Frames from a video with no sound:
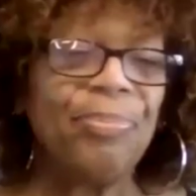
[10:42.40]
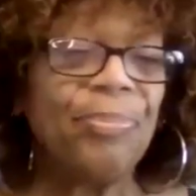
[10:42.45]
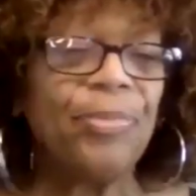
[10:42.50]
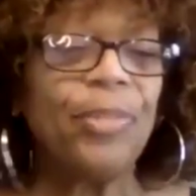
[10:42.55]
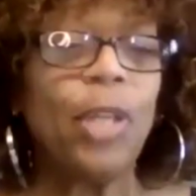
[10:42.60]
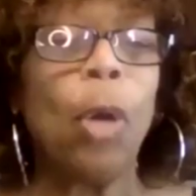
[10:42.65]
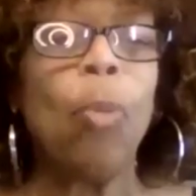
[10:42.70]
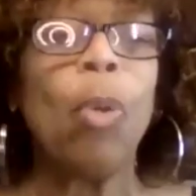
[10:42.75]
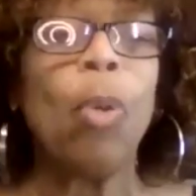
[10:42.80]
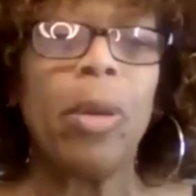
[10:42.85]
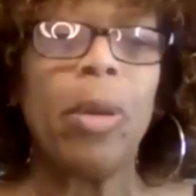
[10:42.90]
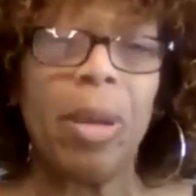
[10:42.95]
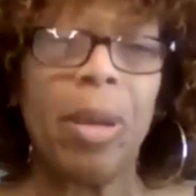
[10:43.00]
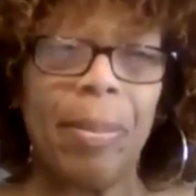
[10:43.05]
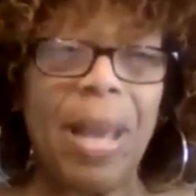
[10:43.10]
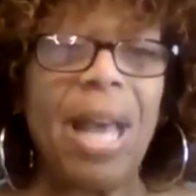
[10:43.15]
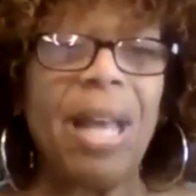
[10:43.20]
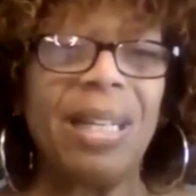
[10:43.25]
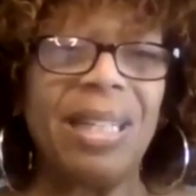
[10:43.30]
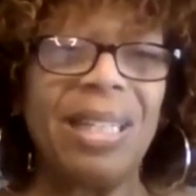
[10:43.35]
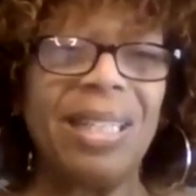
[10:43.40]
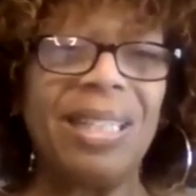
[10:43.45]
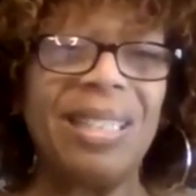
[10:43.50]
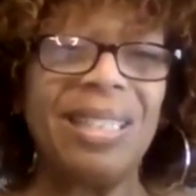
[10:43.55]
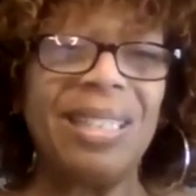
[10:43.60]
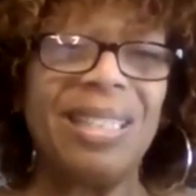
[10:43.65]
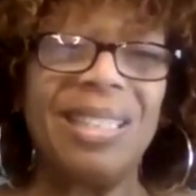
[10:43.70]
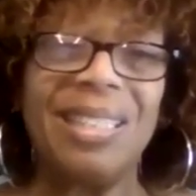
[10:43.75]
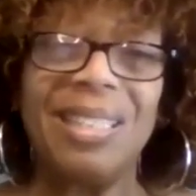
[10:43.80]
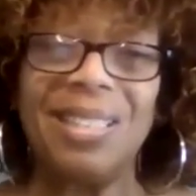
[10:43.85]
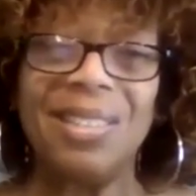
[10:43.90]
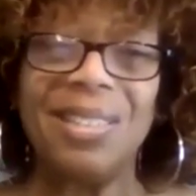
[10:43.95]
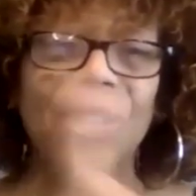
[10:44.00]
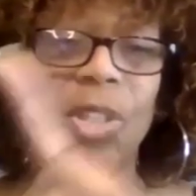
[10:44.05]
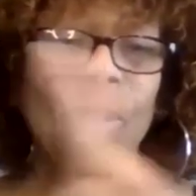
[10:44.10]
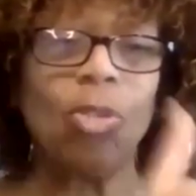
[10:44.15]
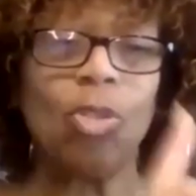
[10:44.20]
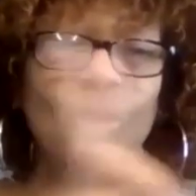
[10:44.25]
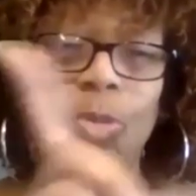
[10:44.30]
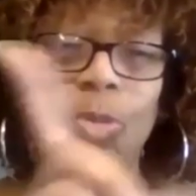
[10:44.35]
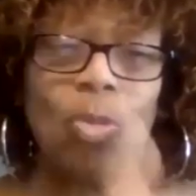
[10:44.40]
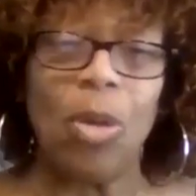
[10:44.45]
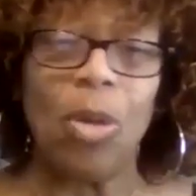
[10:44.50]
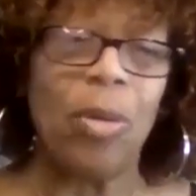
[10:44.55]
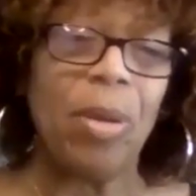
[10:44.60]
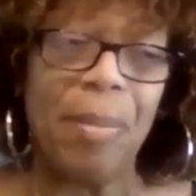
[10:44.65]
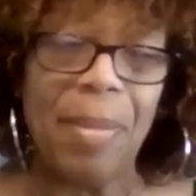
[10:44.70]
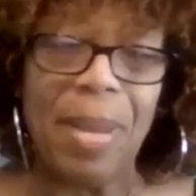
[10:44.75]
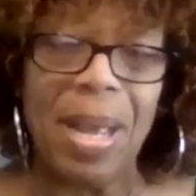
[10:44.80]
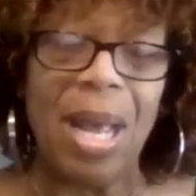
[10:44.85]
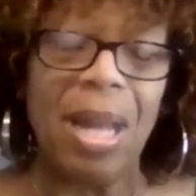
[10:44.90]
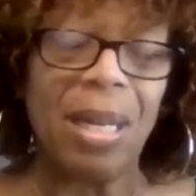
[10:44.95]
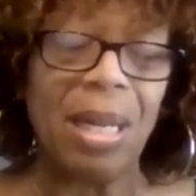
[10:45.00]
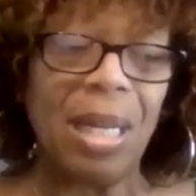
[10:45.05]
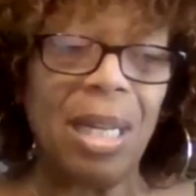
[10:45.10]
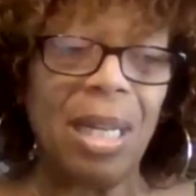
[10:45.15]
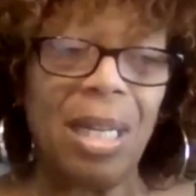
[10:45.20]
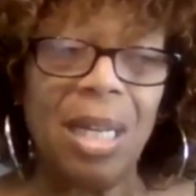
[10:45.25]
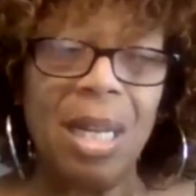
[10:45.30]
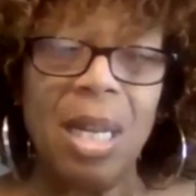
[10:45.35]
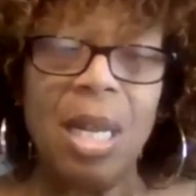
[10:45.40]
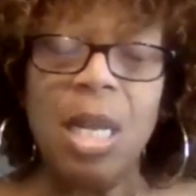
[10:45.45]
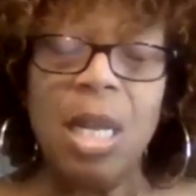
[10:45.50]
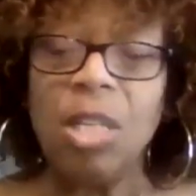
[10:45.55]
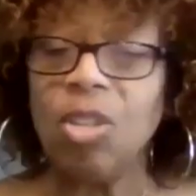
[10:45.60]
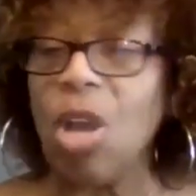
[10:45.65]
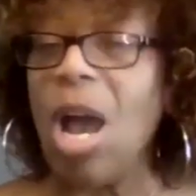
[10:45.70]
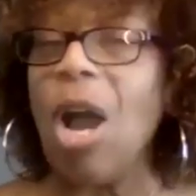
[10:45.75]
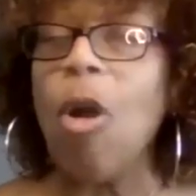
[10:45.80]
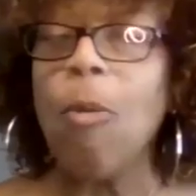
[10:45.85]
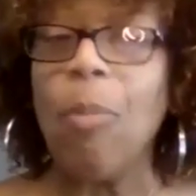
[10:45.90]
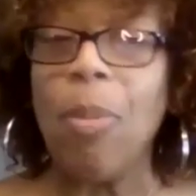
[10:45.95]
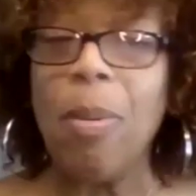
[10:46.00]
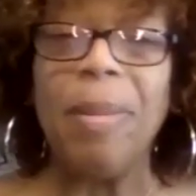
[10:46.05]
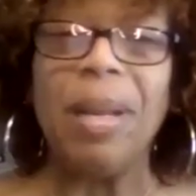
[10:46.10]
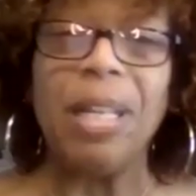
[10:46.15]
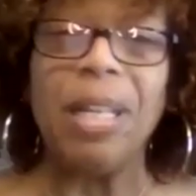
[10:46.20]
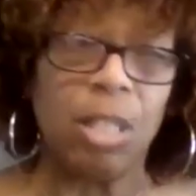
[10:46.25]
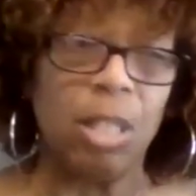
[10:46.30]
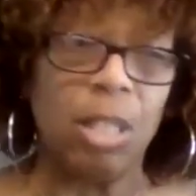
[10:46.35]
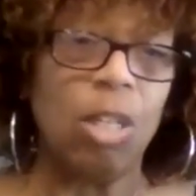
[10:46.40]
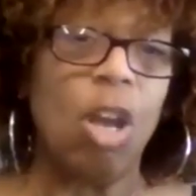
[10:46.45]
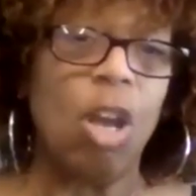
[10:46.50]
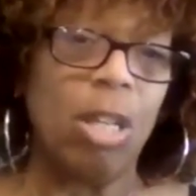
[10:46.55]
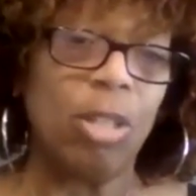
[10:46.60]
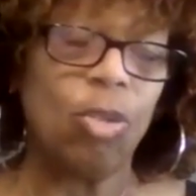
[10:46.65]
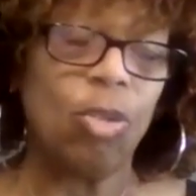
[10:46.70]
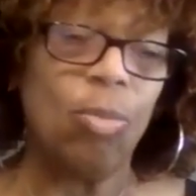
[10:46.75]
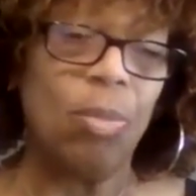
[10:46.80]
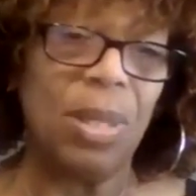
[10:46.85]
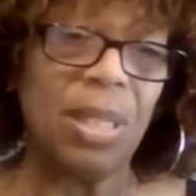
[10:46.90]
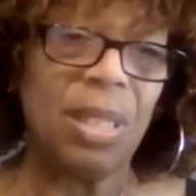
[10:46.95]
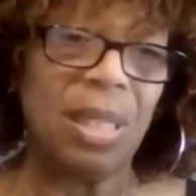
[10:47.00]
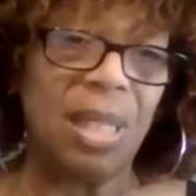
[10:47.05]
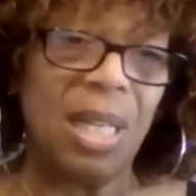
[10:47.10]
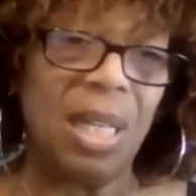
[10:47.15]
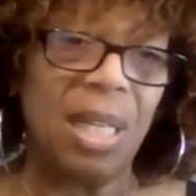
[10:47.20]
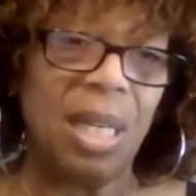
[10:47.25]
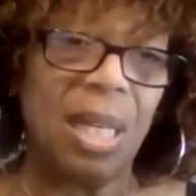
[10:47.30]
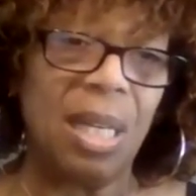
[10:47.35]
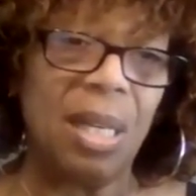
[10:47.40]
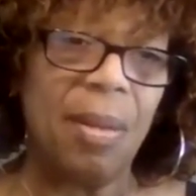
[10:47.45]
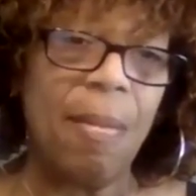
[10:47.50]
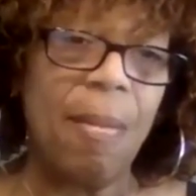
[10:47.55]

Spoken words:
Don't worry about it. Don't you worry about it. So I opened my salon 2 months later.